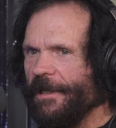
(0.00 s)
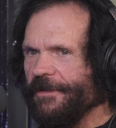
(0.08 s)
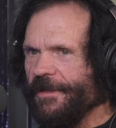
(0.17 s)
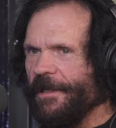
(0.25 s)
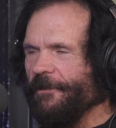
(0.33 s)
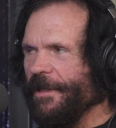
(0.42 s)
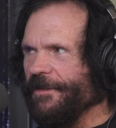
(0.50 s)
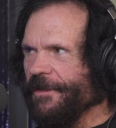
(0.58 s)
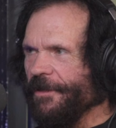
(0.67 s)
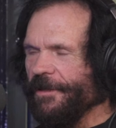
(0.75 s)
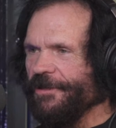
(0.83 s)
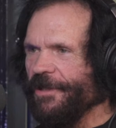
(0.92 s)
outside once
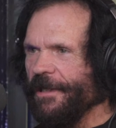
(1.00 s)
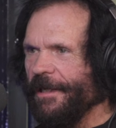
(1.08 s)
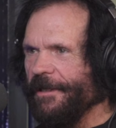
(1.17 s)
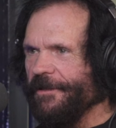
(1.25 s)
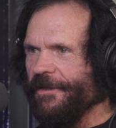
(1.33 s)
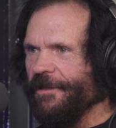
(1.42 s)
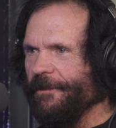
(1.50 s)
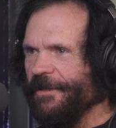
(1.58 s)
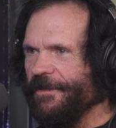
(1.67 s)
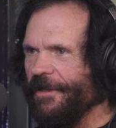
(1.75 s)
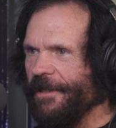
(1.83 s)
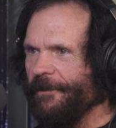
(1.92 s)
to go to Chicago, see the
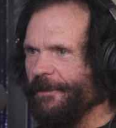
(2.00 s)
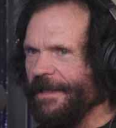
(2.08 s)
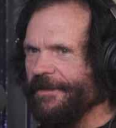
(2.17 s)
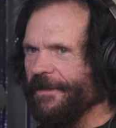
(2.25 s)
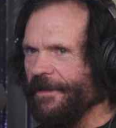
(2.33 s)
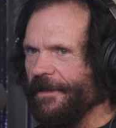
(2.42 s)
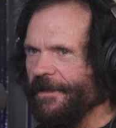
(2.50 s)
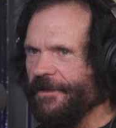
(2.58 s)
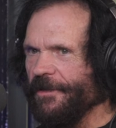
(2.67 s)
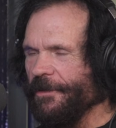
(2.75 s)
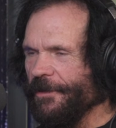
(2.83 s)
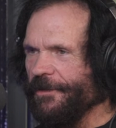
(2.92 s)
museum, basically in a
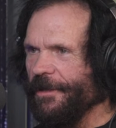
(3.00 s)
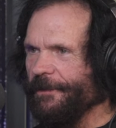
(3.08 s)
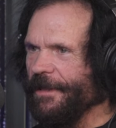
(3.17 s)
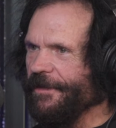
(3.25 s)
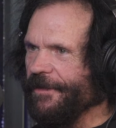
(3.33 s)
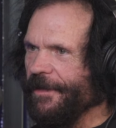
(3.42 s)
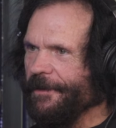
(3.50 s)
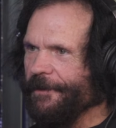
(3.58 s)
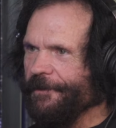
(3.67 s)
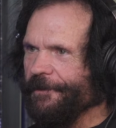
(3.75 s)
school trip. That's it.